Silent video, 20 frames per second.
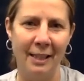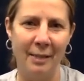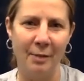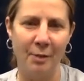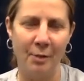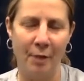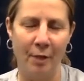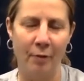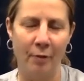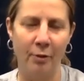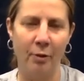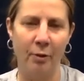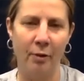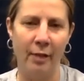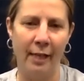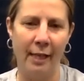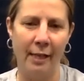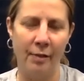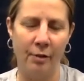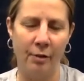So I don't know
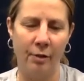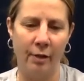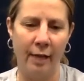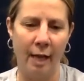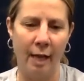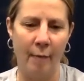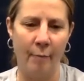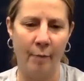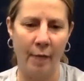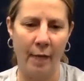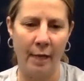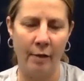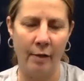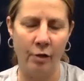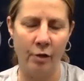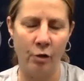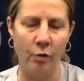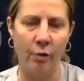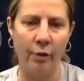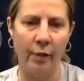the answer to that. But I
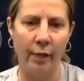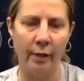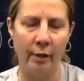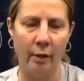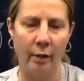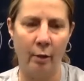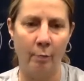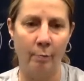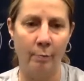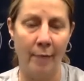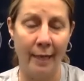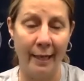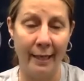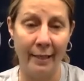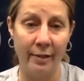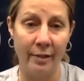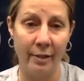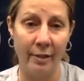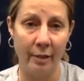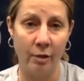do think that our
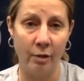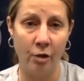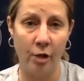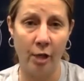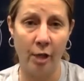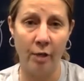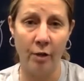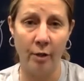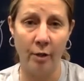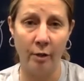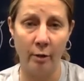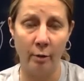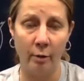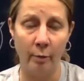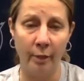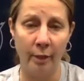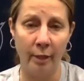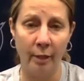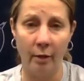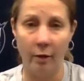mindset is changing a little
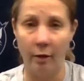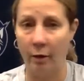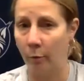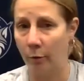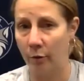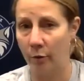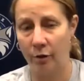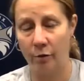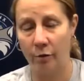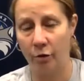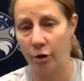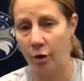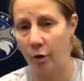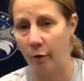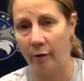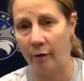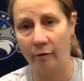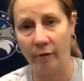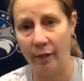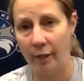bit, although we're still
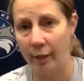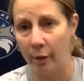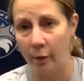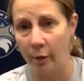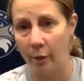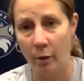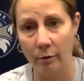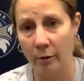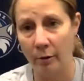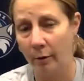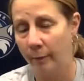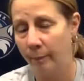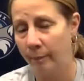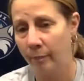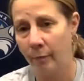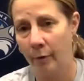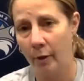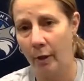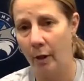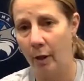showing video
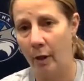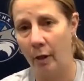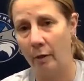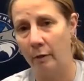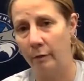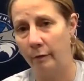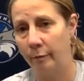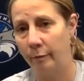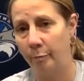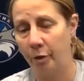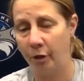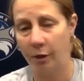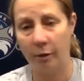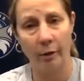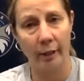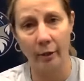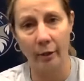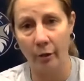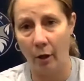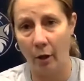of
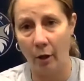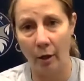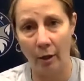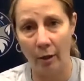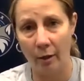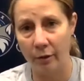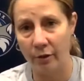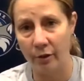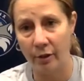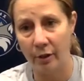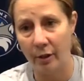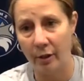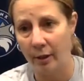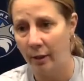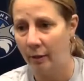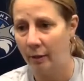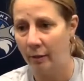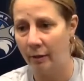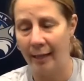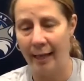particularly guards
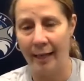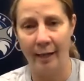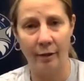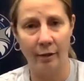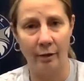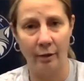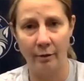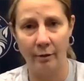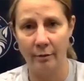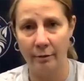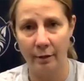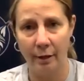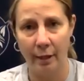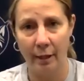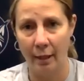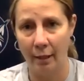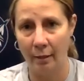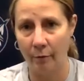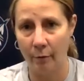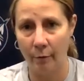that are
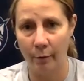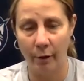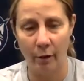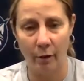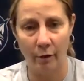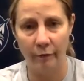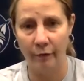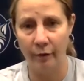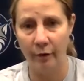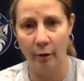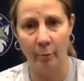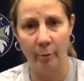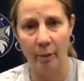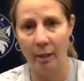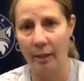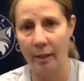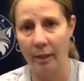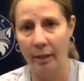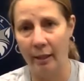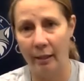kind of what we call foot in the
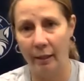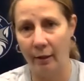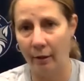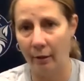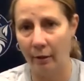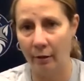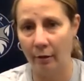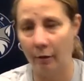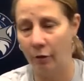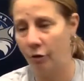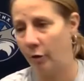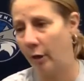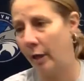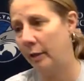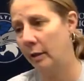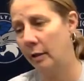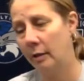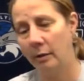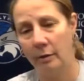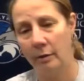bucket, and they're trying
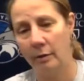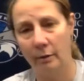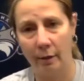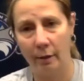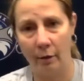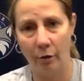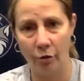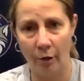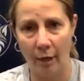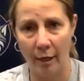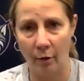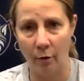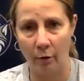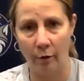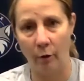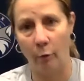to go the